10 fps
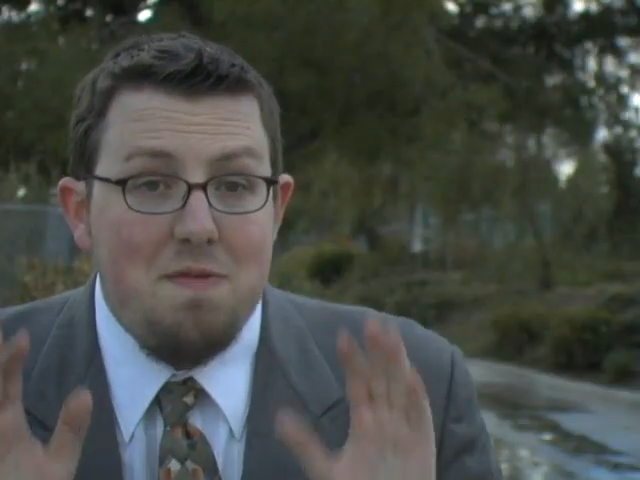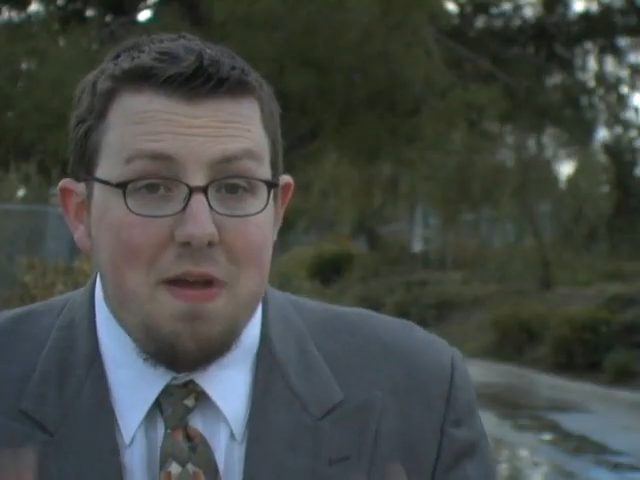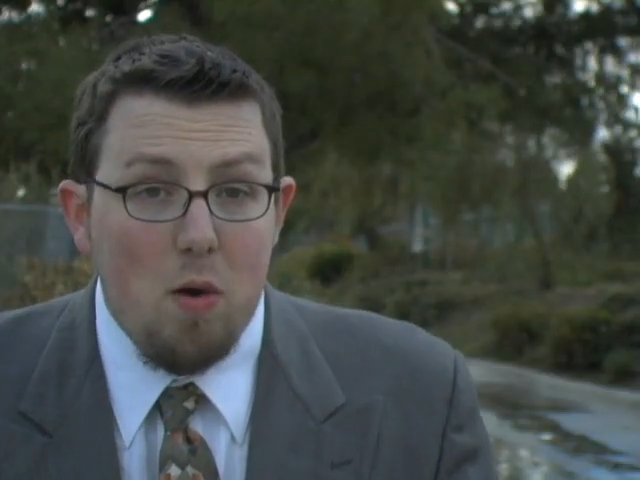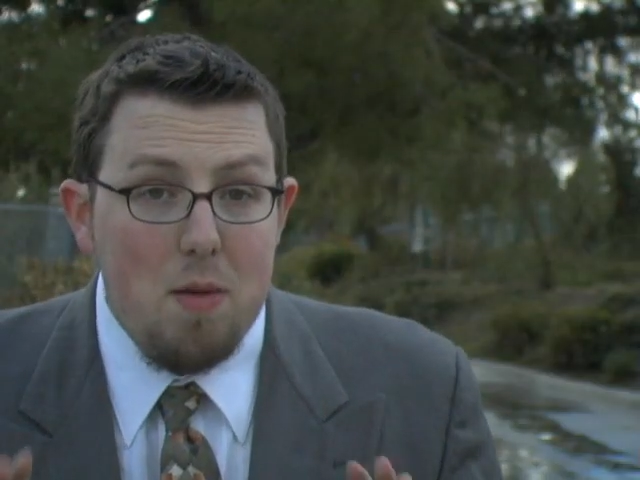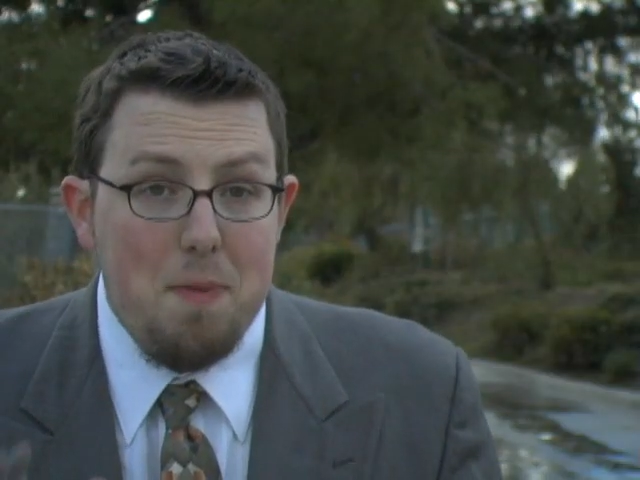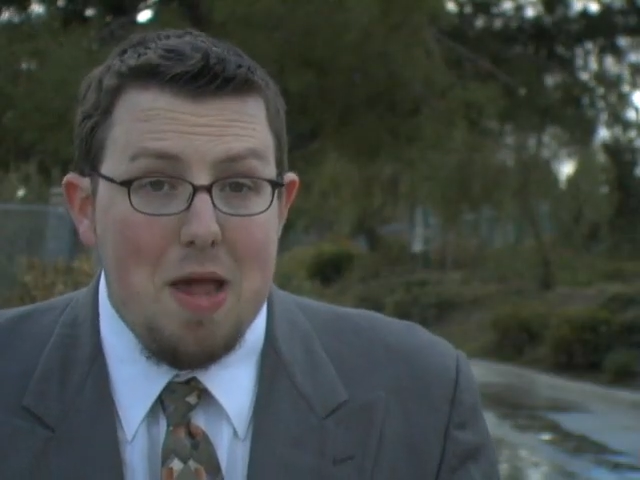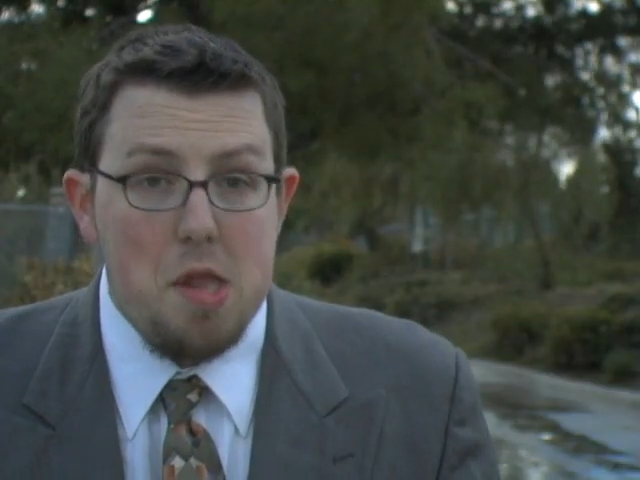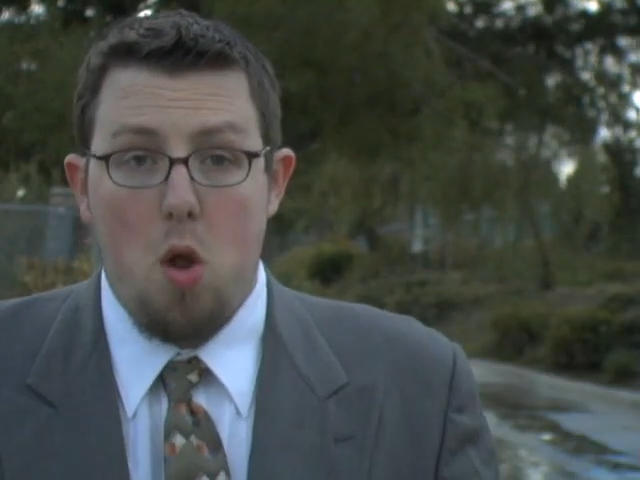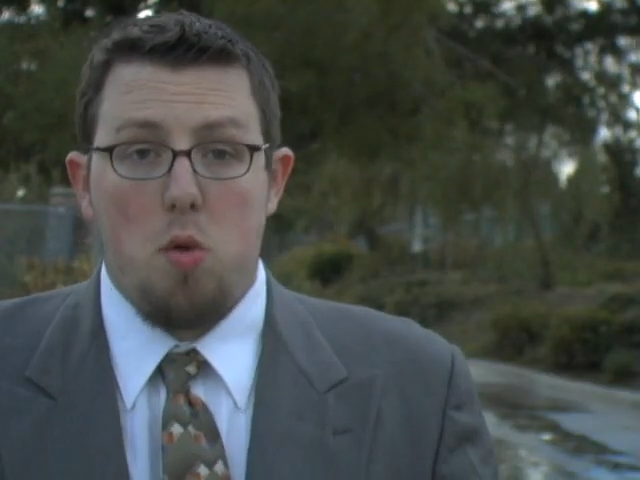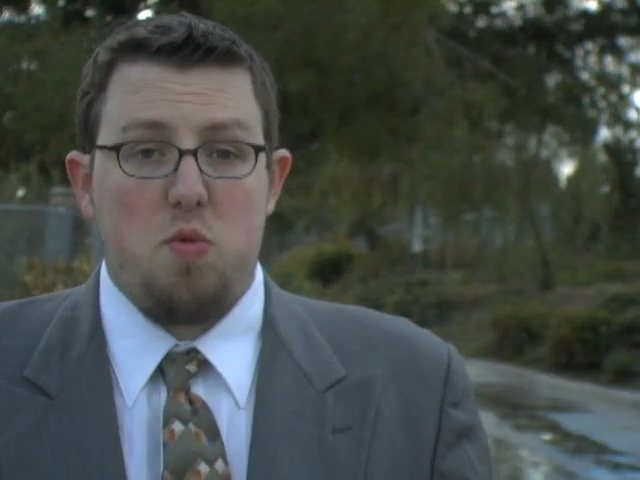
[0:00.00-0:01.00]
the very
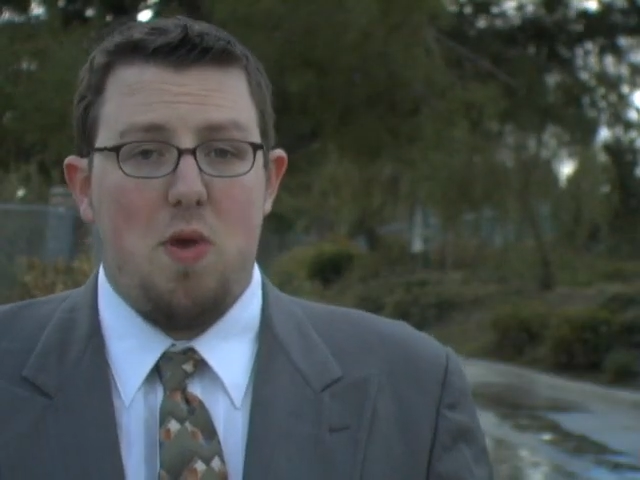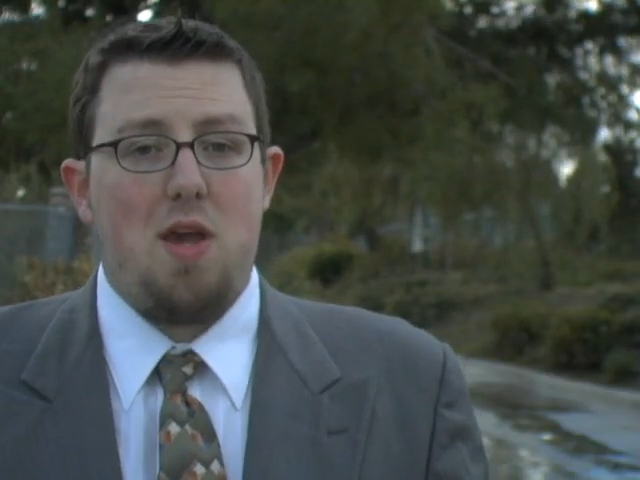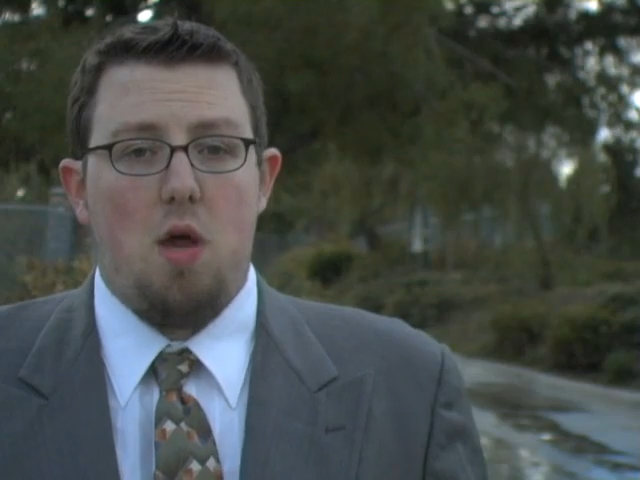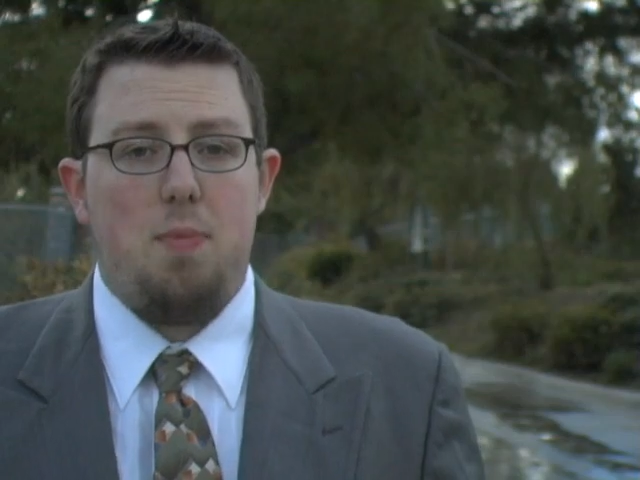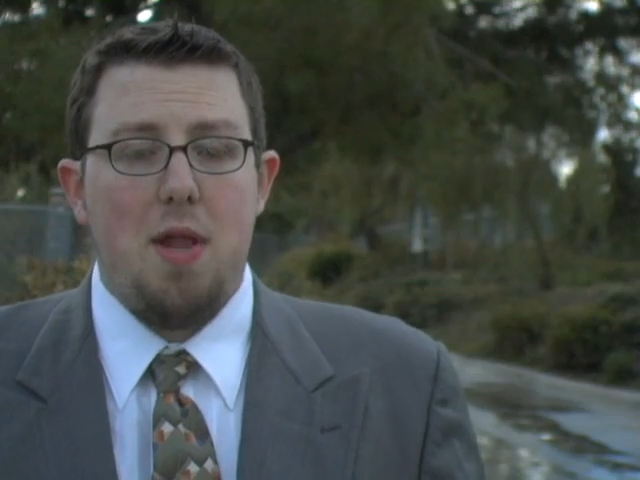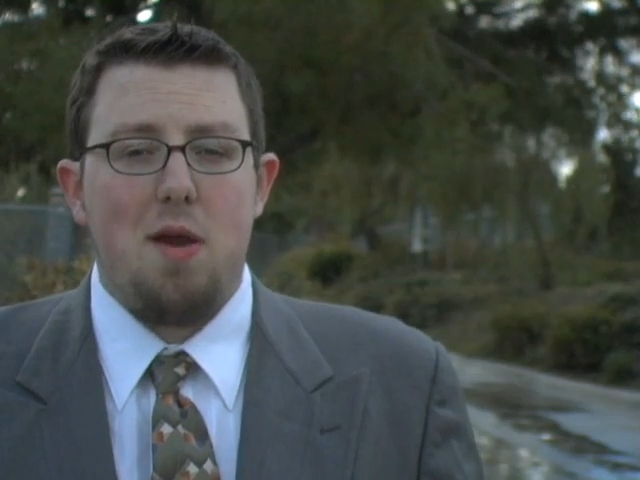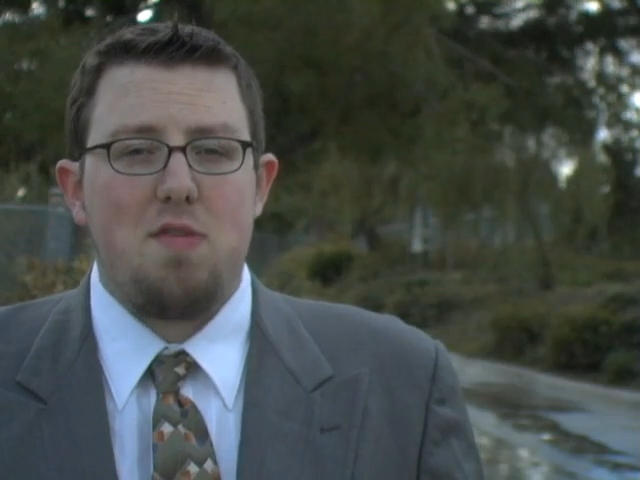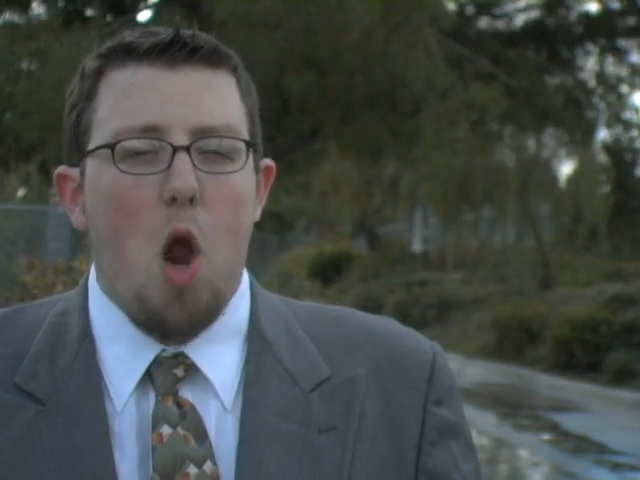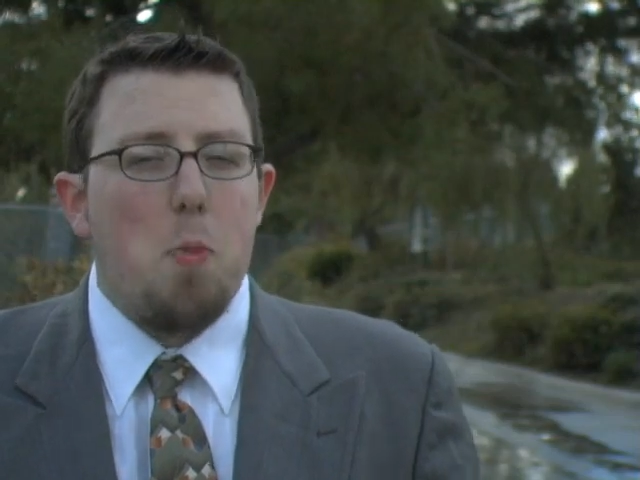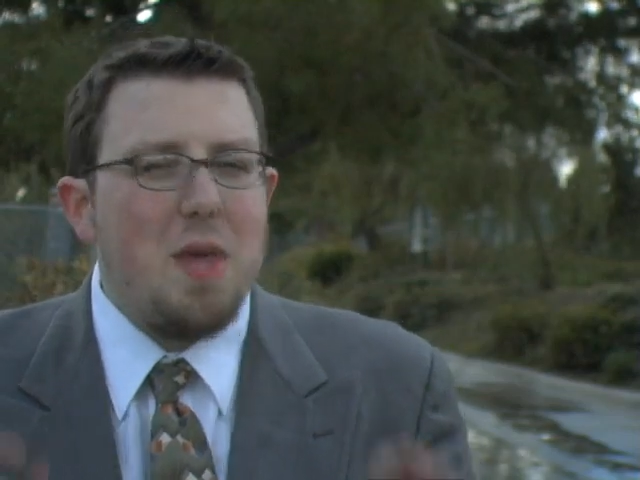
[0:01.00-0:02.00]
best Ghost Recon
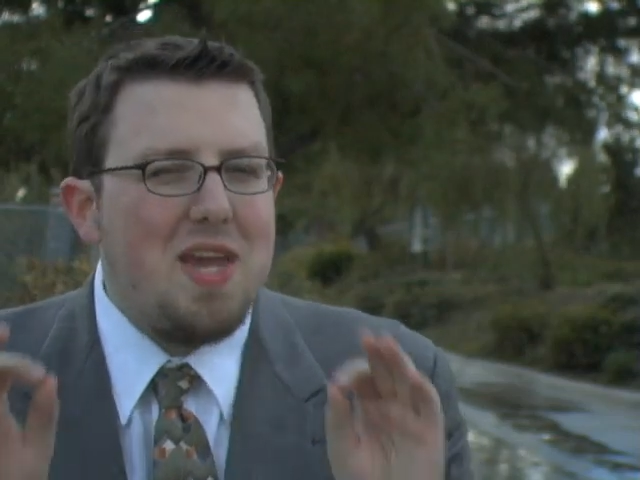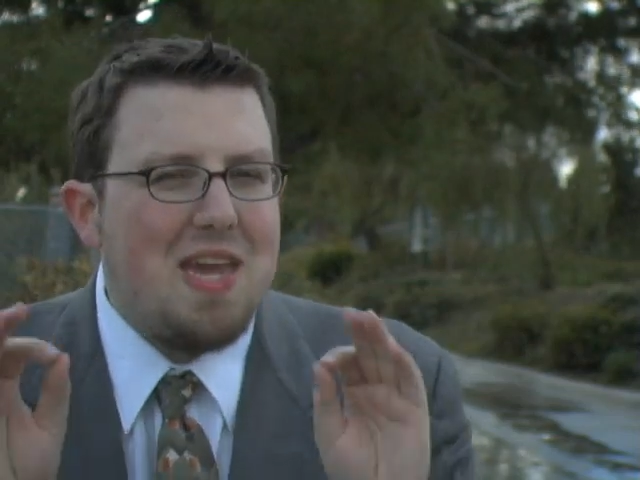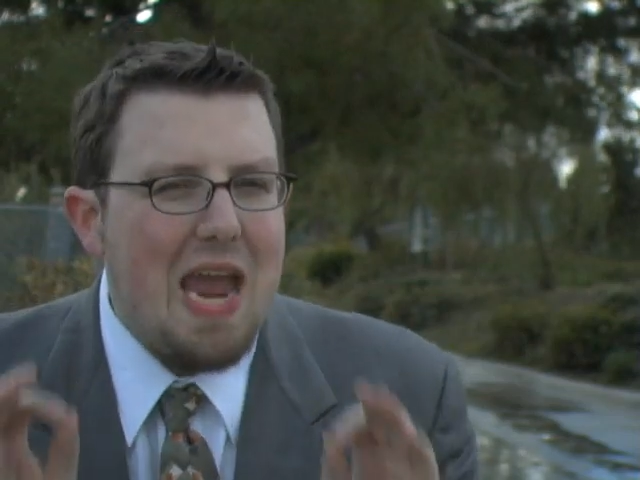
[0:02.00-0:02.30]
players are being